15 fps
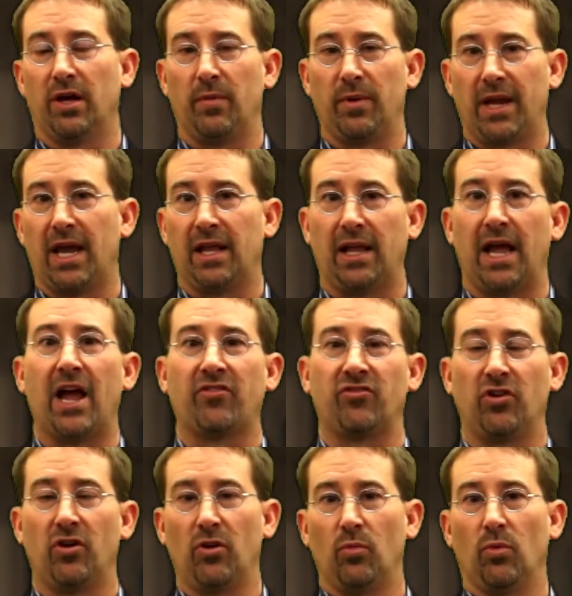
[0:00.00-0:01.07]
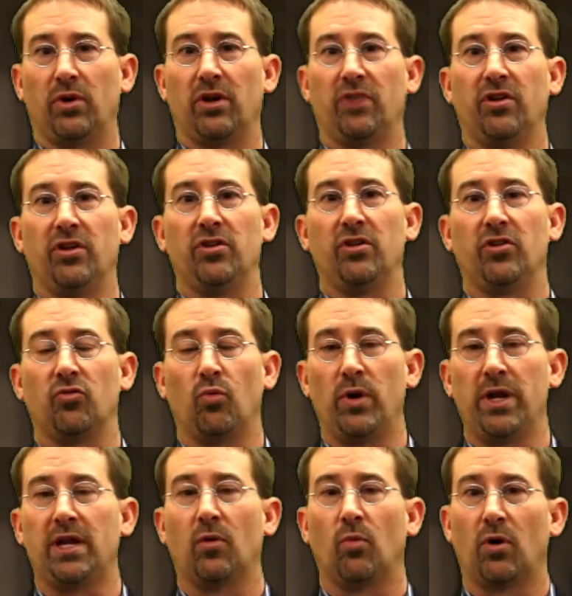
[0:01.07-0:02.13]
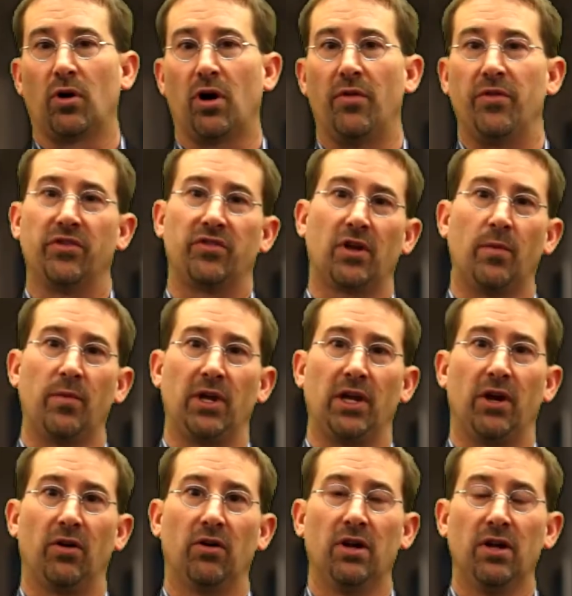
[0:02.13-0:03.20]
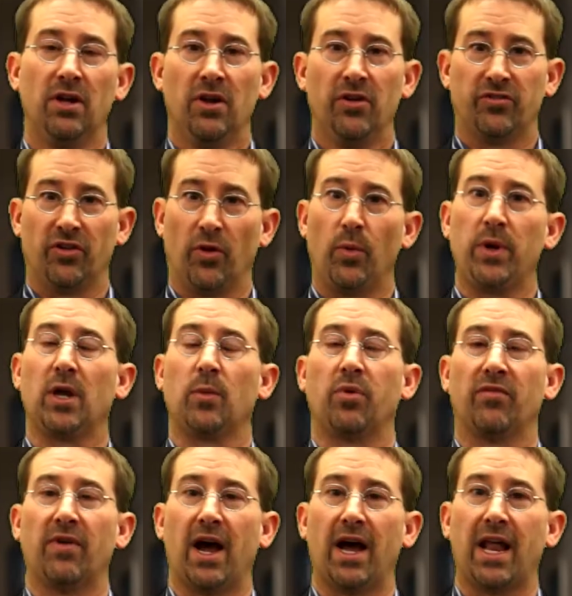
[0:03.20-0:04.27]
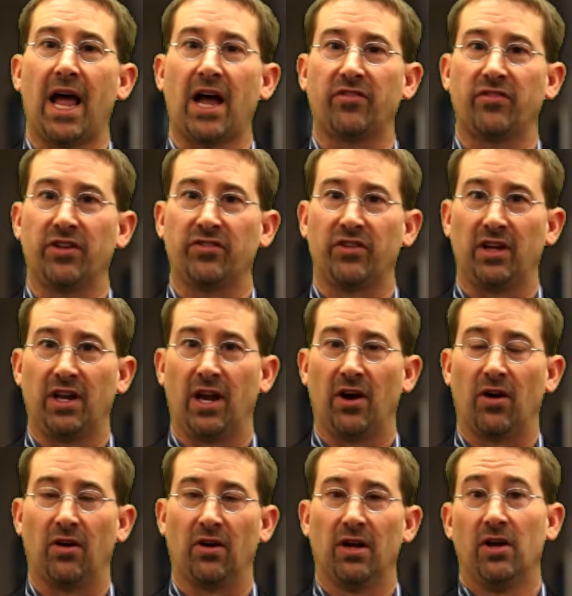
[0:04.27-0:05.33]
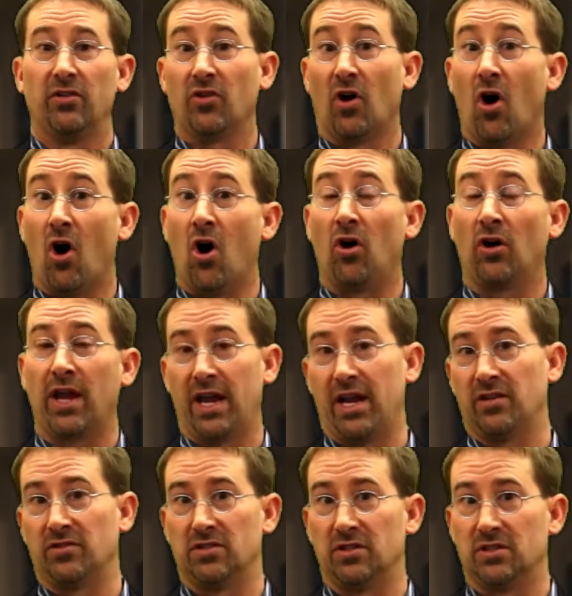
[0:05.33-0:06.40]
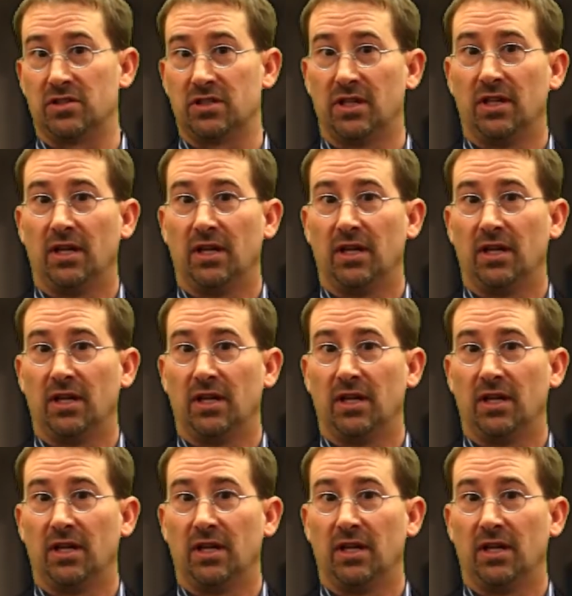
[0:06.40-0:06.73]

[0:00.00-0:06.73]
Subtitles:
Began last year. We'll continue to tweak and work on this coming year so that we can provide access to care to all Kansans,